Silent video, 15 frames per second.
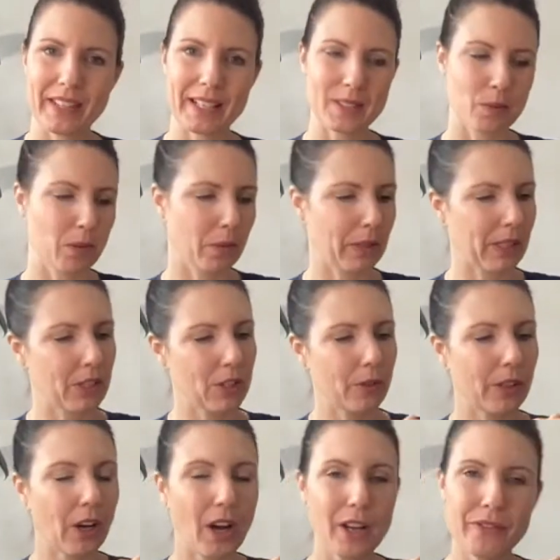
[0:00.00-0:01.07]
that's what we're going to
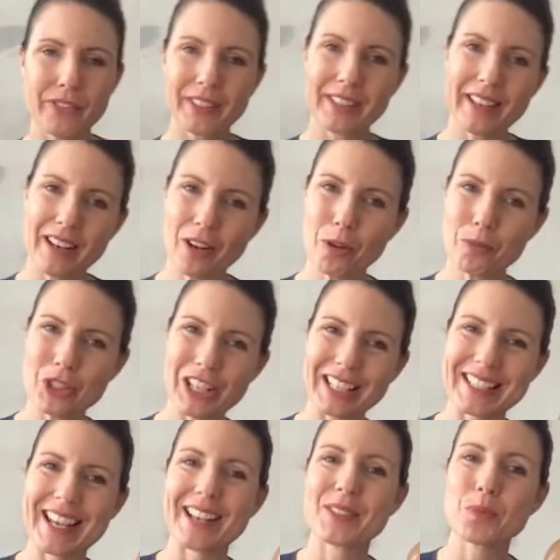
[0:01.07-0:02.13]
do. And hopefully that
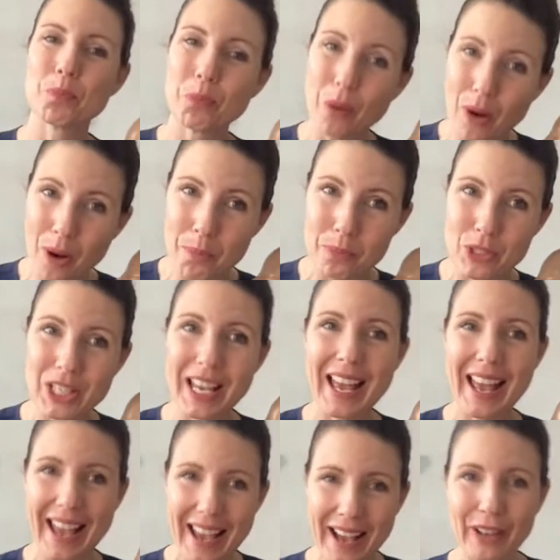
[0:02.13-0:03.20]
object has popped
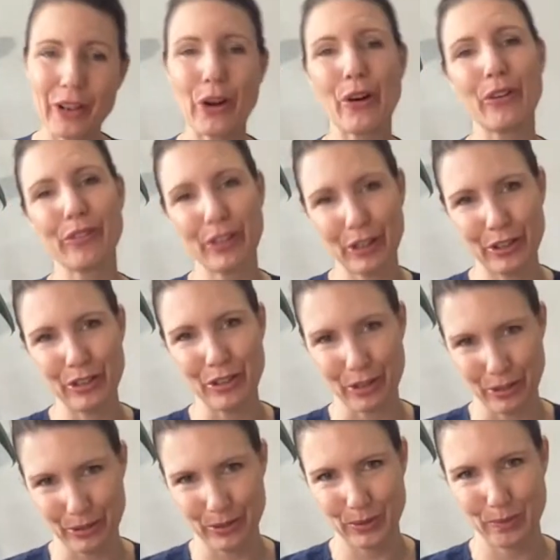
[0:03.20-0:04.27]
out of her
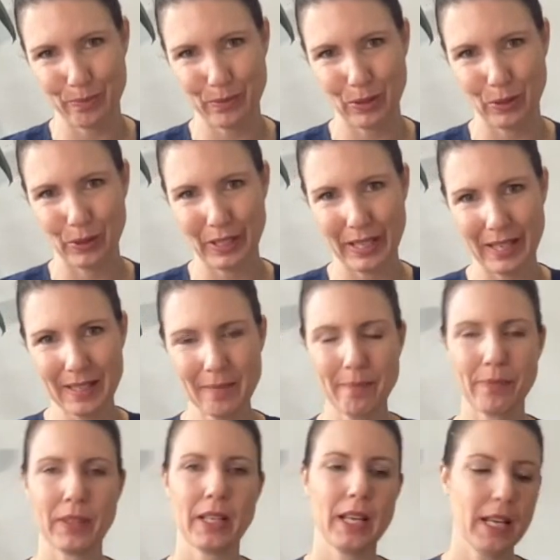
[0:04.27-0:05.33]
nose.
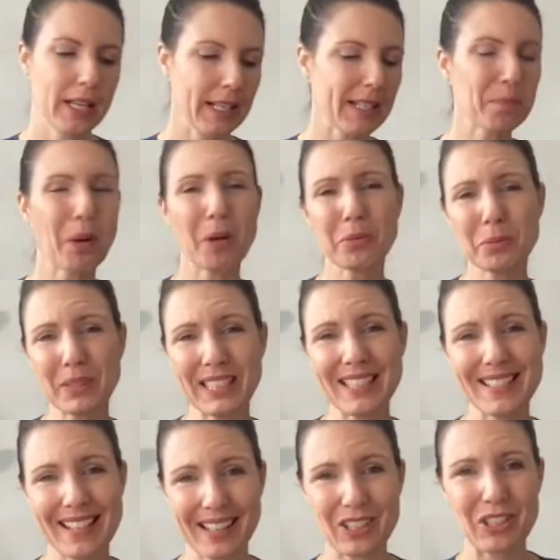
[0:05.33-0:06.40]
Okay, it
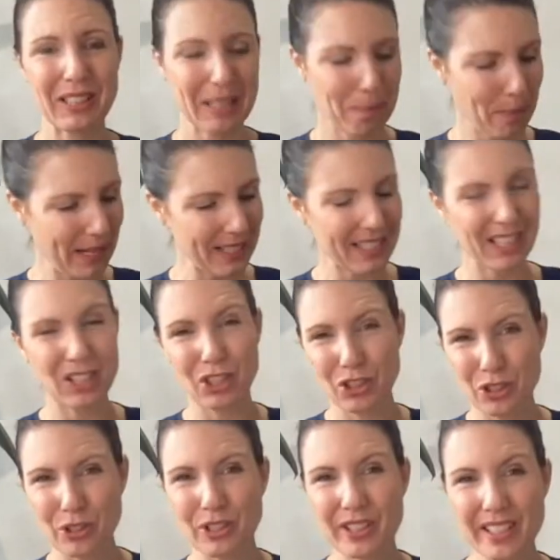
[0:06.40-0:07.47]
probably is actually better
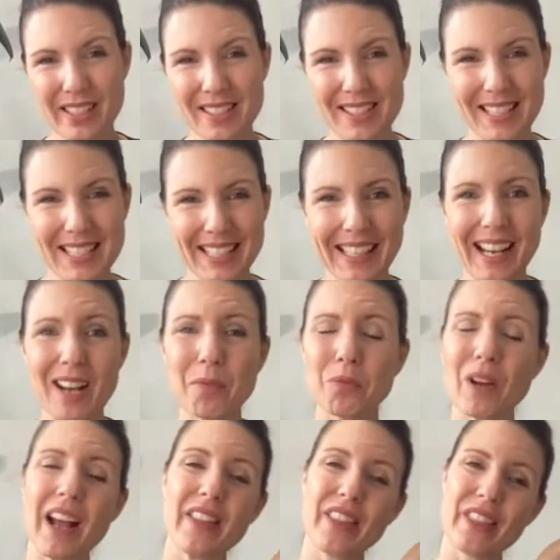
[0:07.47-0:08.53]
to do this sitting
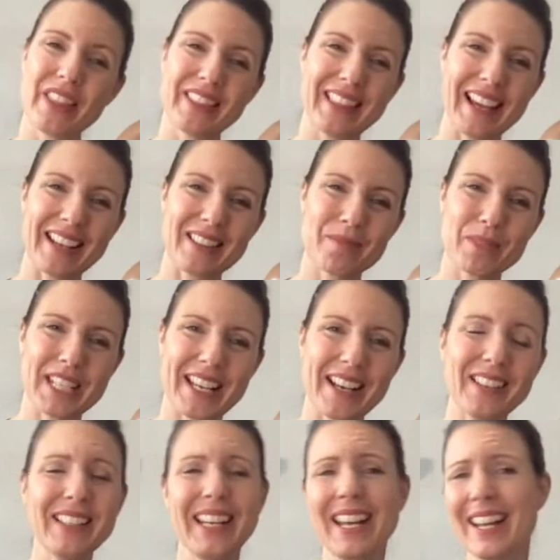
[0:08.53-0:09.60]
up rather than lay them
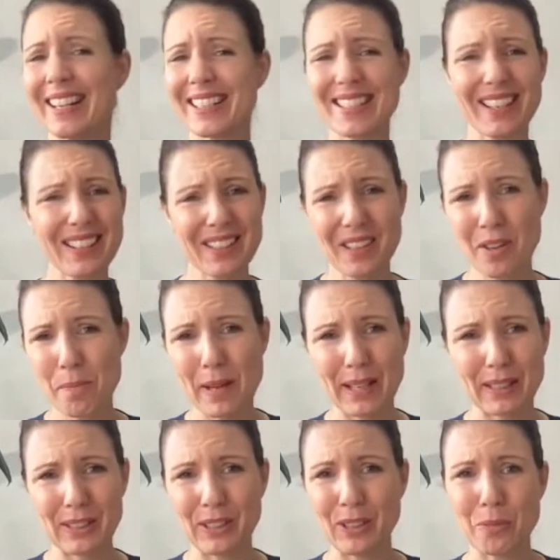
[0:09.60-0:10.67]
down, because I don't know
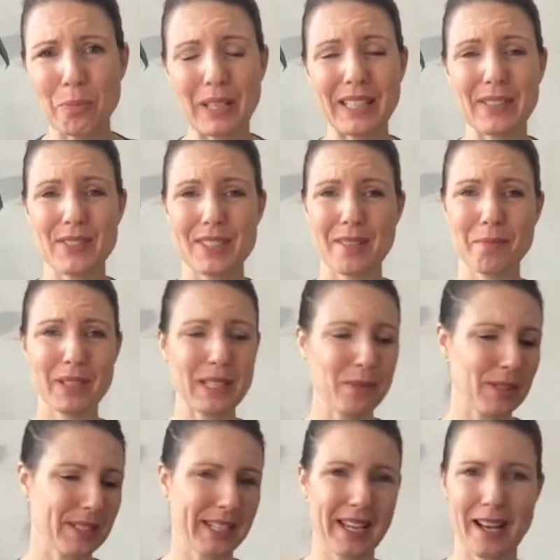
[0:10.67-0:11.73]
about you, but if somebody
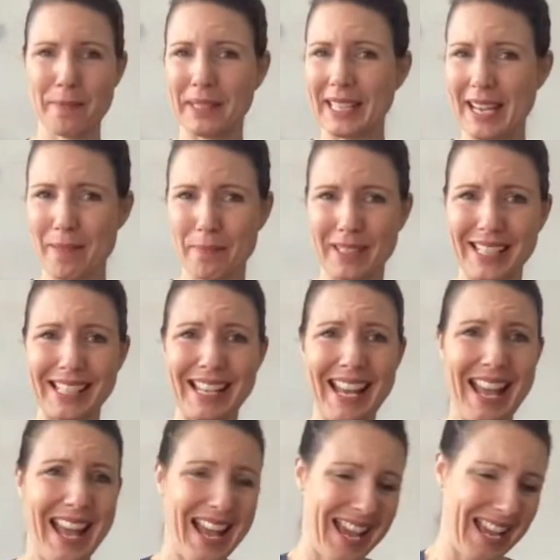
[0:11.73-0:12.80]
was coming at
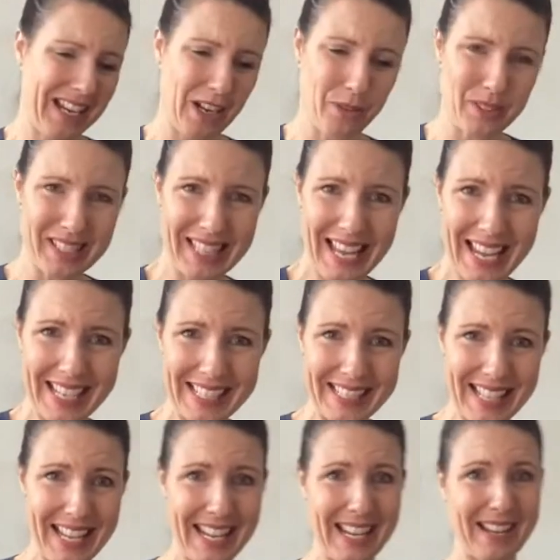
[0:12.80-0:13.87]
me and I was
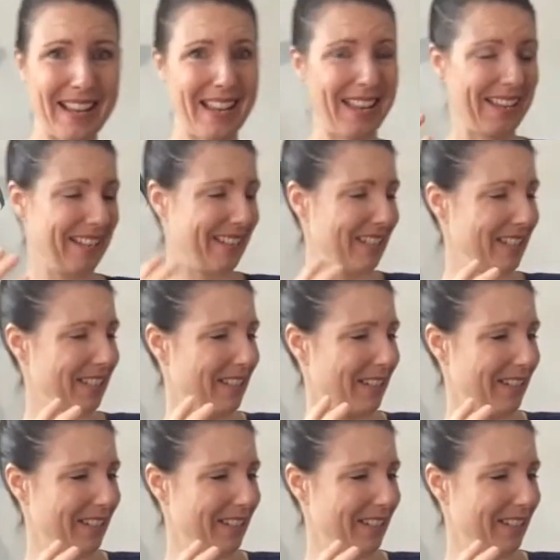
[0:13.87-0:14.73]
laying there and, you